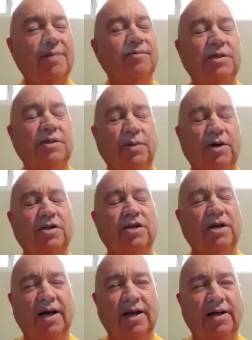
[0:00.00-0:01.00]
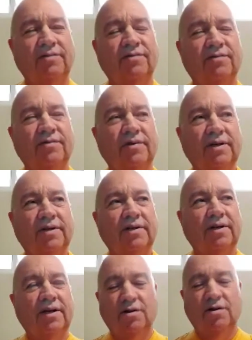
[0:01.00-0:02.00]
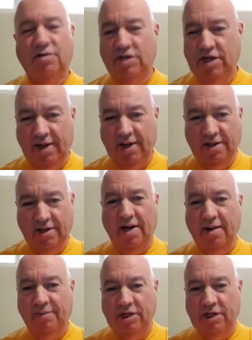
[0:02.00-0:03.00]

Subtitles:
spiritual life and you take up the